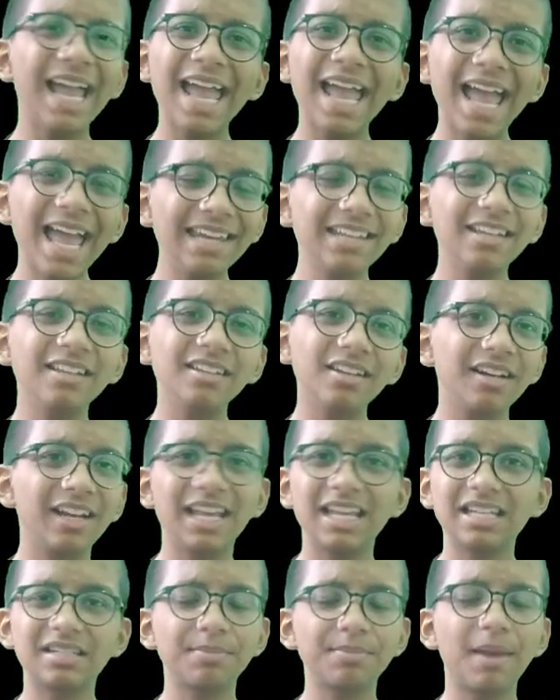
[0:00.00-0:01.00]
any other
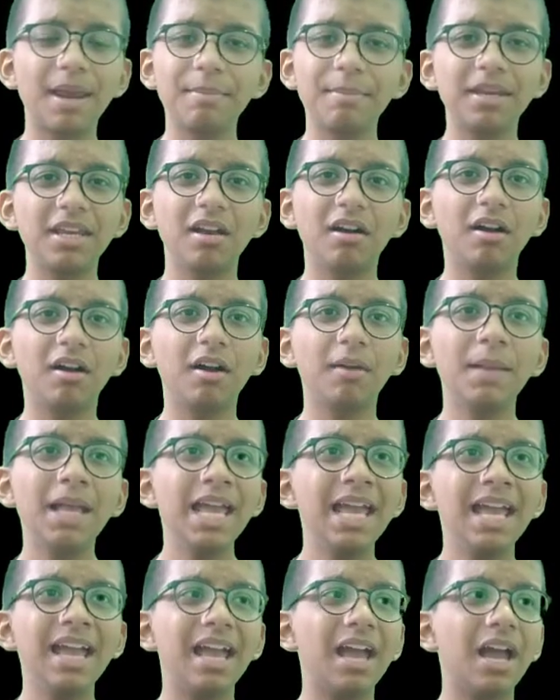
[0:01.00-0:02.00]
edge, maybe a
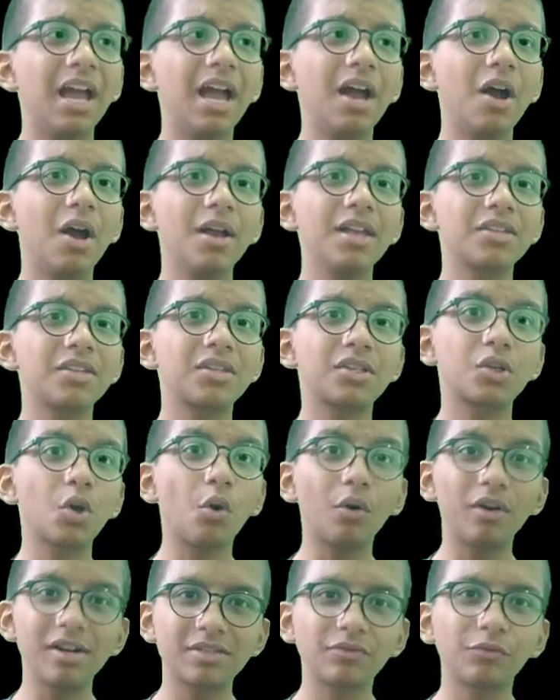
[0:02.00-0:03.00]

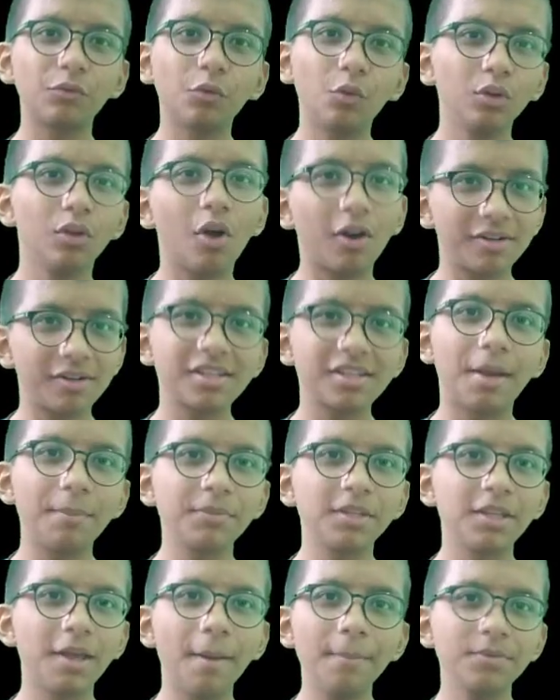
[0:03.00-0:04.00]
storage full or
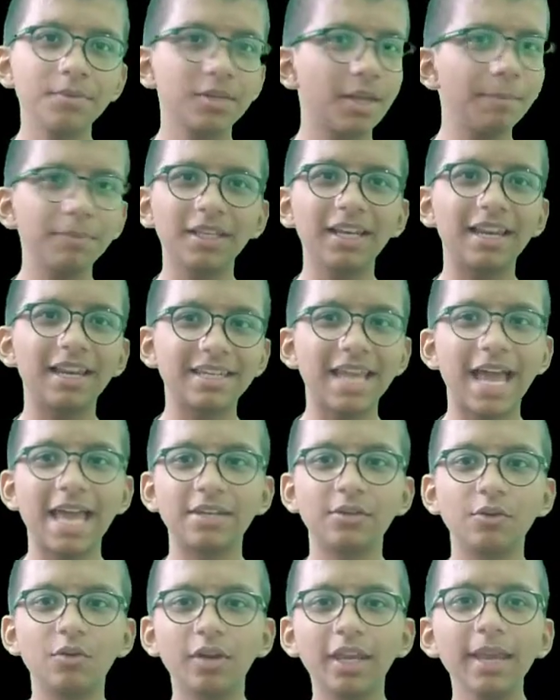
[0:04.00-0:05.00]
something like that.
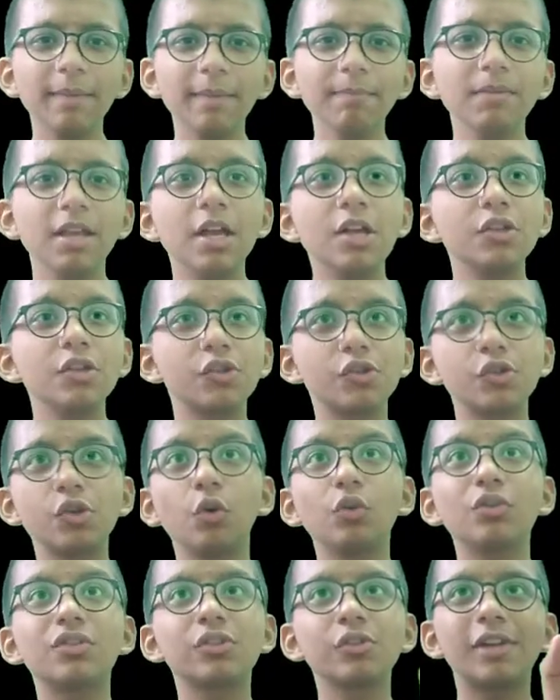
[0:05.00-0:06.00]
Okay,
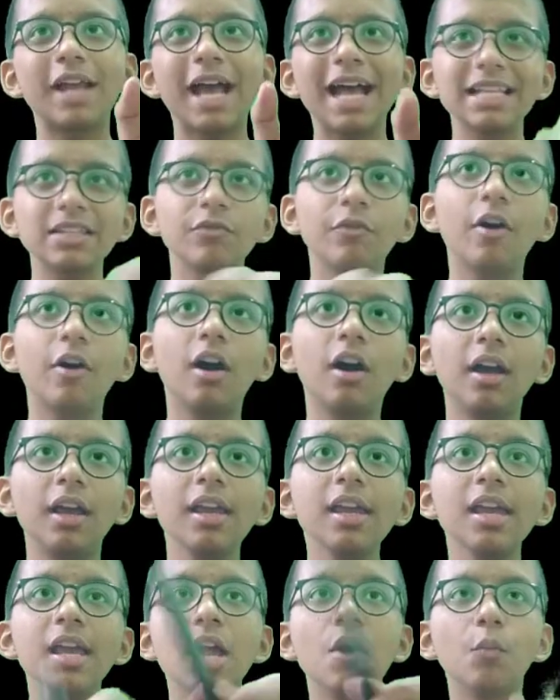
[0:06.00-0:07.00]
so that's
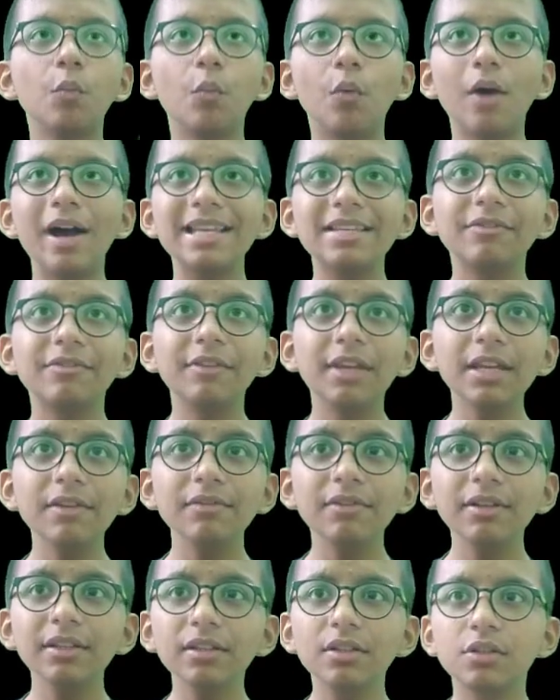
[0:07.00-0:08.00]
why what we
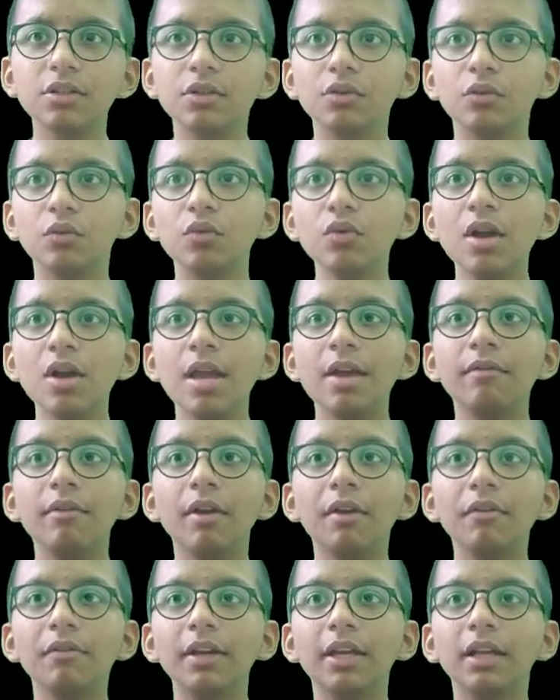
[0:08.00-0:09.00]
will do,
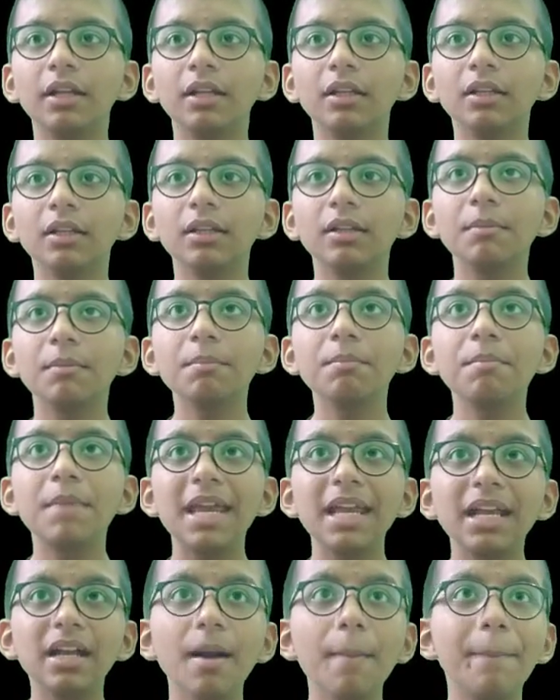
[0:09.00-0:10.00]
we will
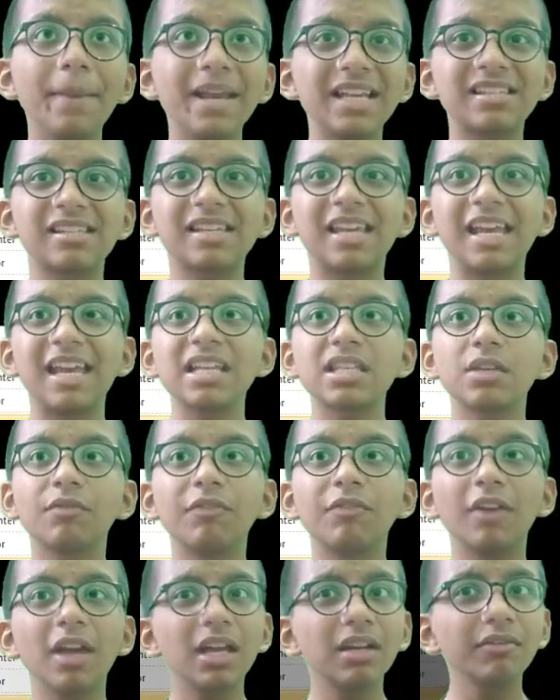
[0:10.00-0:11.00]
make a base case
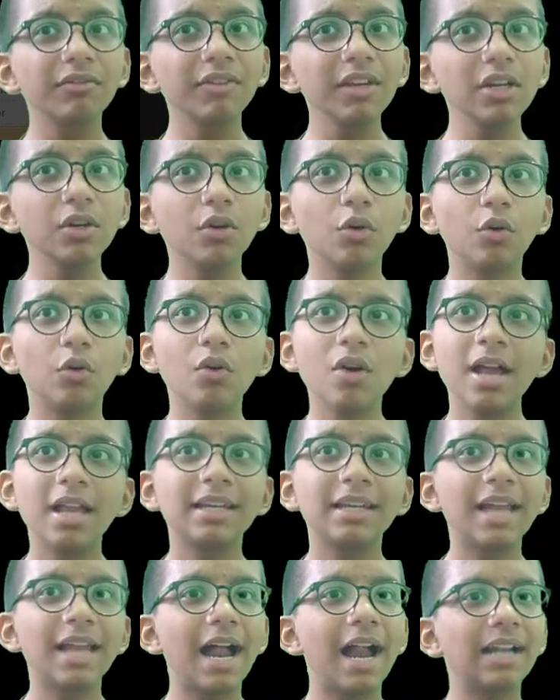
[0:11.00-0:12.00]
where we know
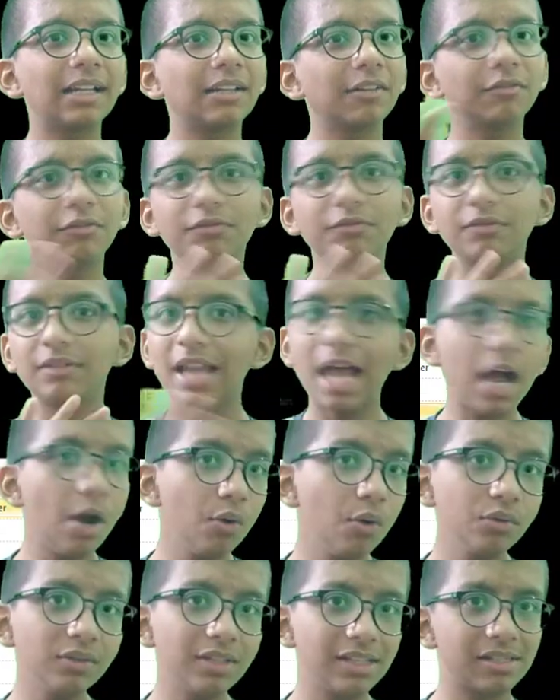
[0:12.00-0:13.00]
that
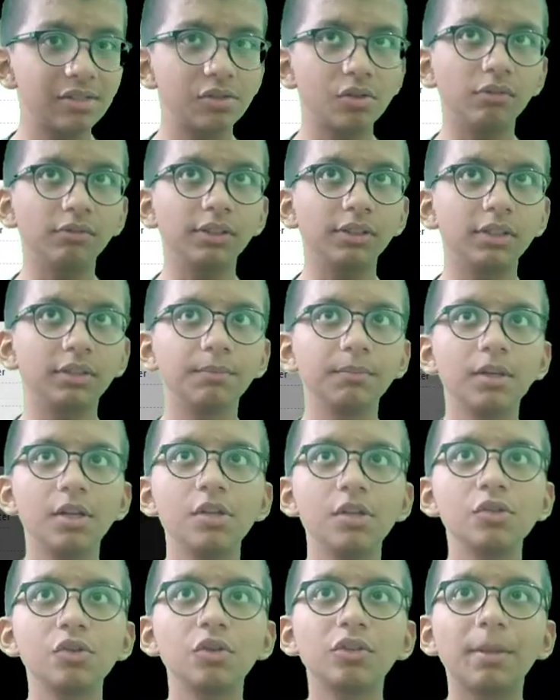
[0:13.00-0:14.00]
now this is over.
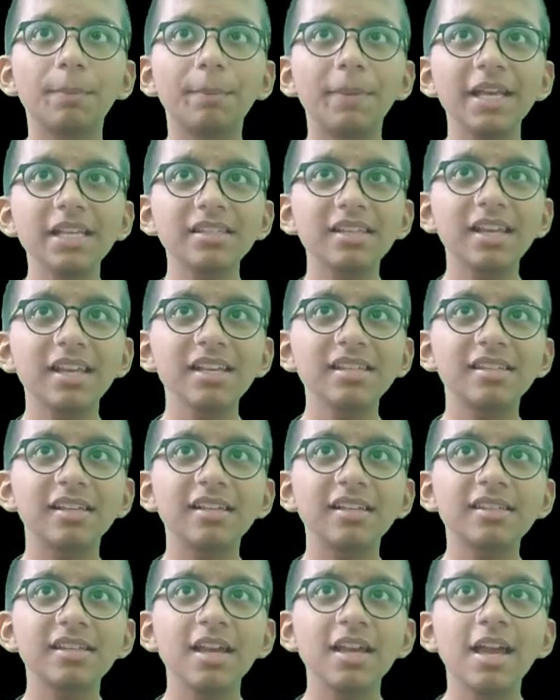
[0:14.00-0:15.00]
So the base case
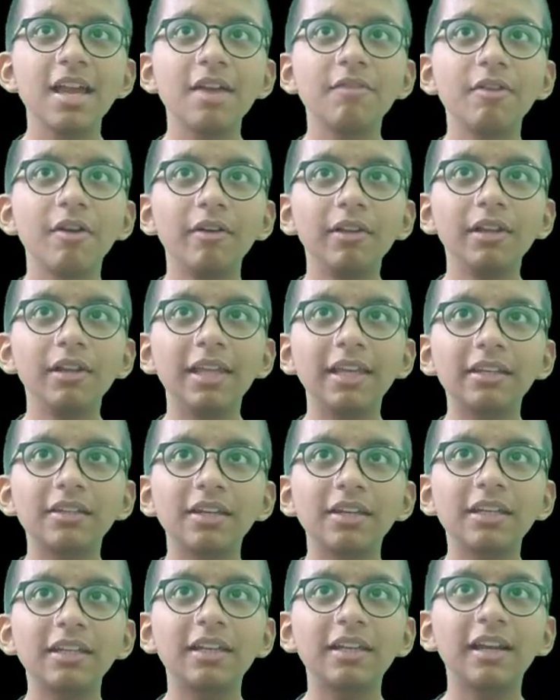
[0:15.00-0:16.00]
is, we will
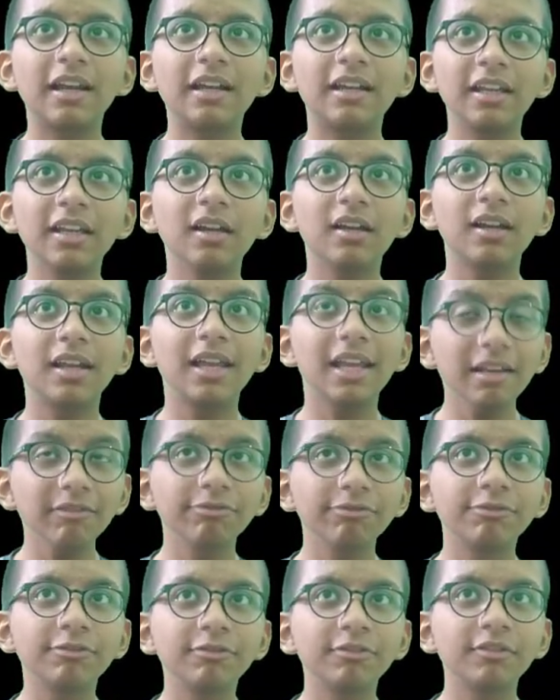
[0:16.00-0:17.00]
integrate here,
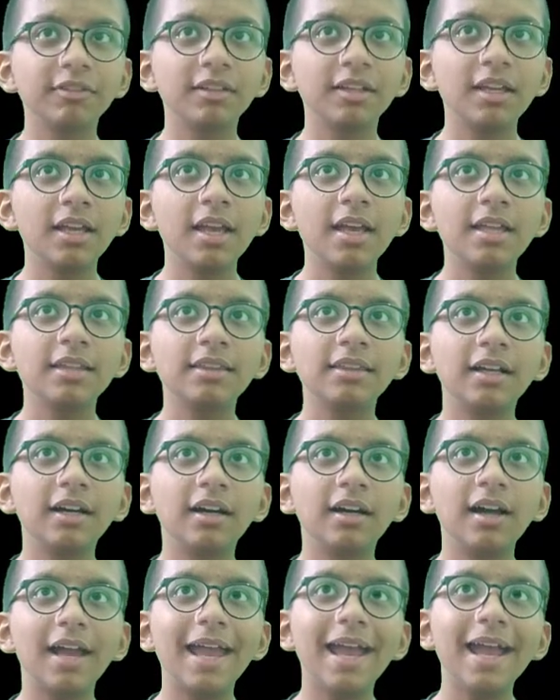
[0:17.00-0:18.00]
if
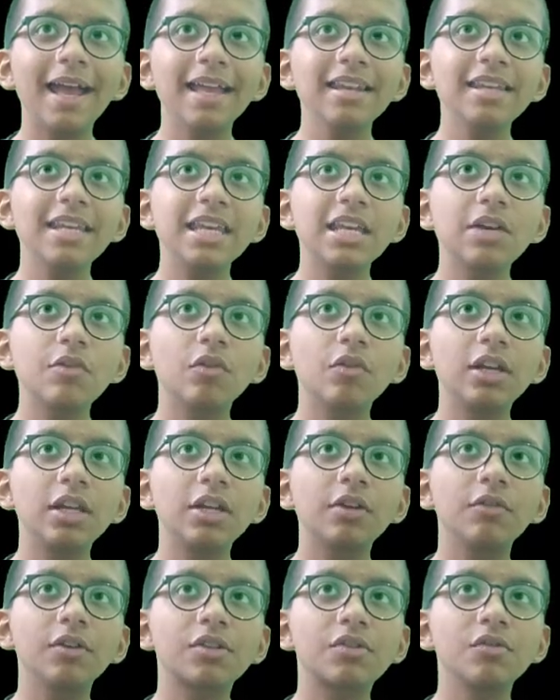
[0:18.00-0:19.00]
the n
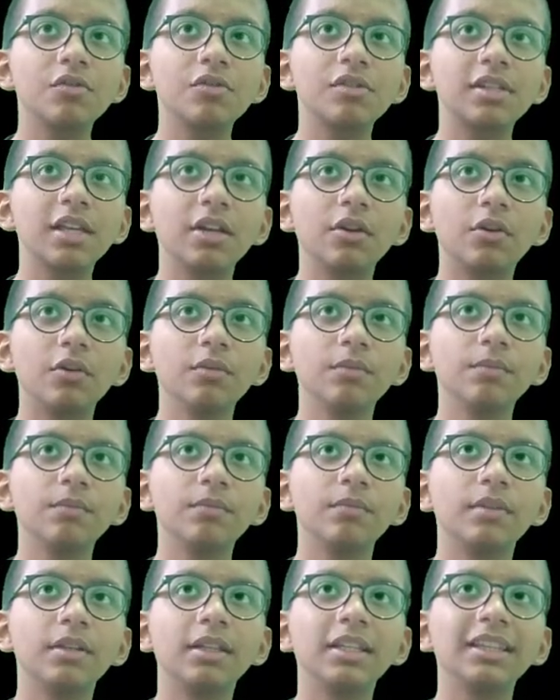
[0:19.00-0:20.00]
equals to 0,
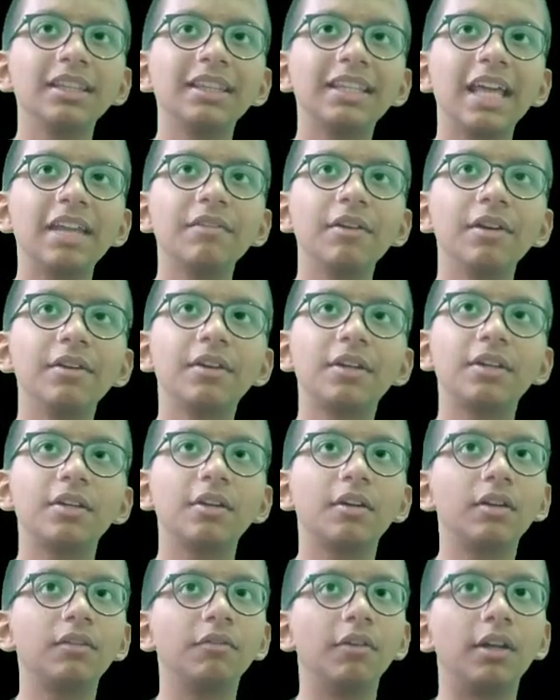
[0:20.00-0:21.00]
then we will
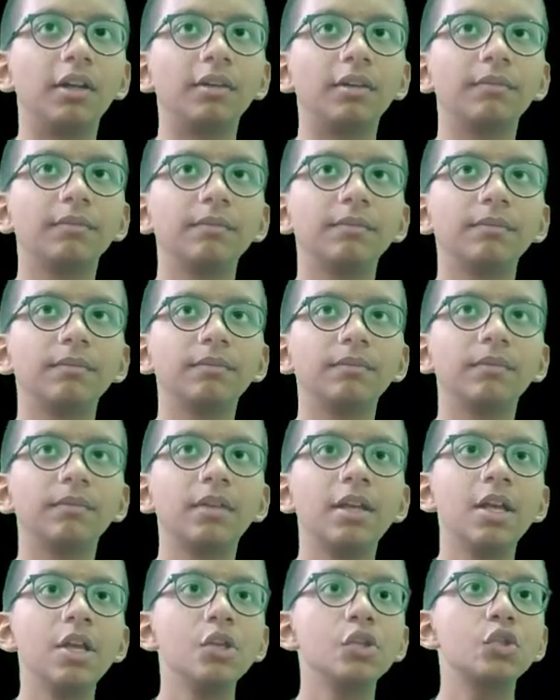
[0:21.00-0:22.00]
return 1.
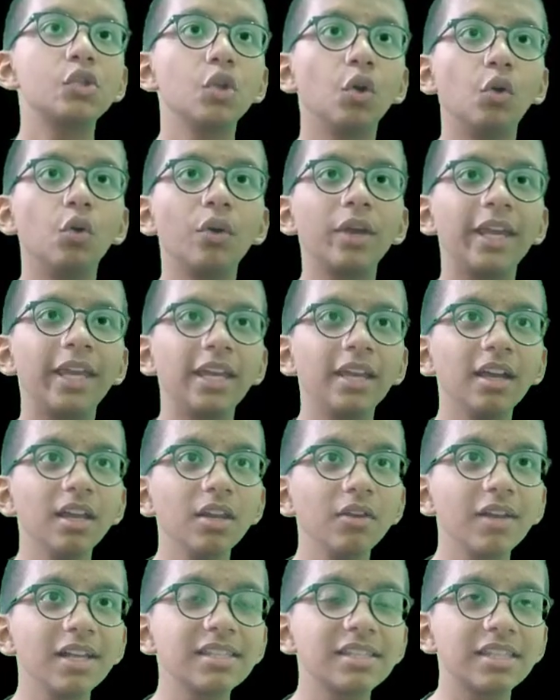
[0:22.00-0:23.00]
So here
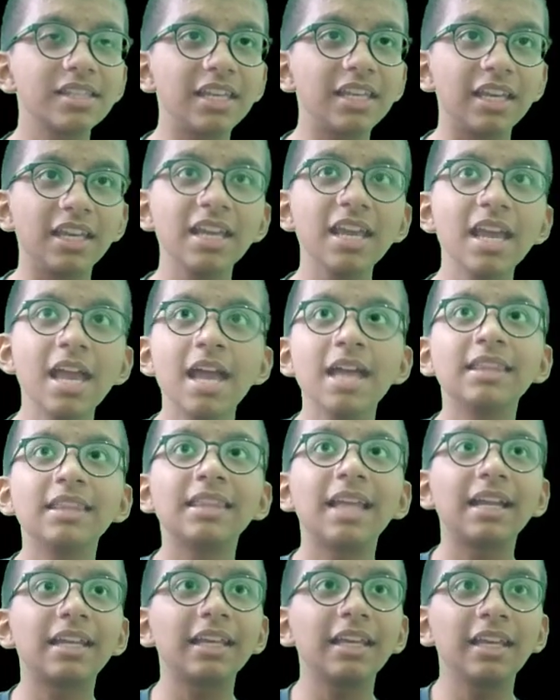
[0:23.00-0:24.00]
you can see
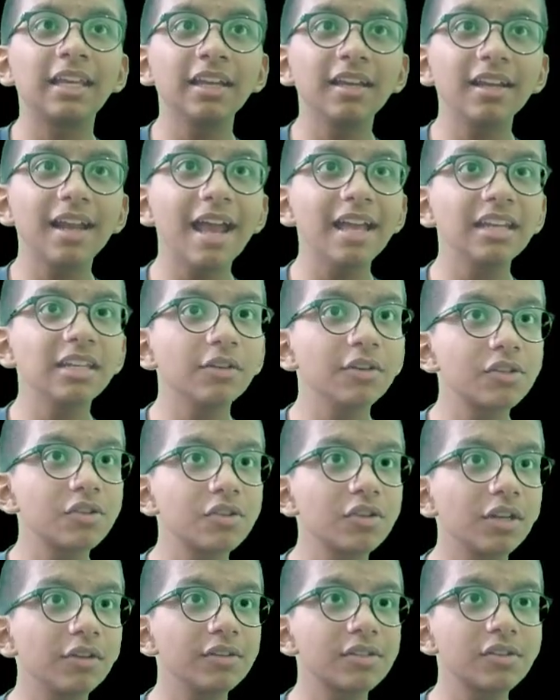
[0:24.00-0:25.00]
that here n equals
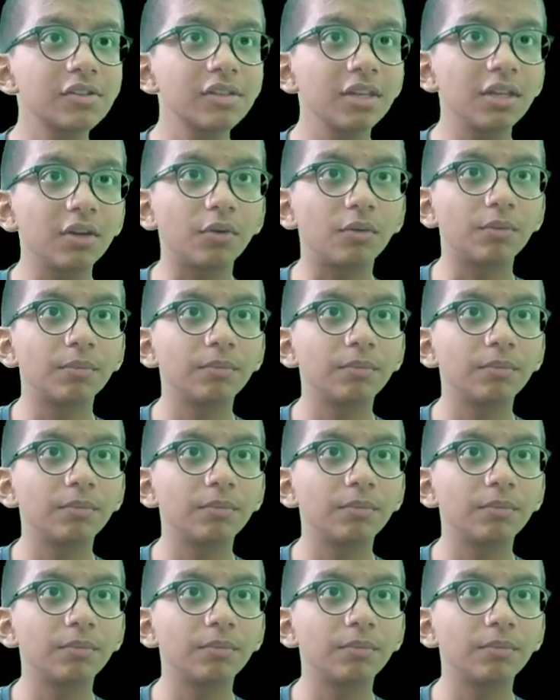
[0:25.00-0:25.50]
to 0,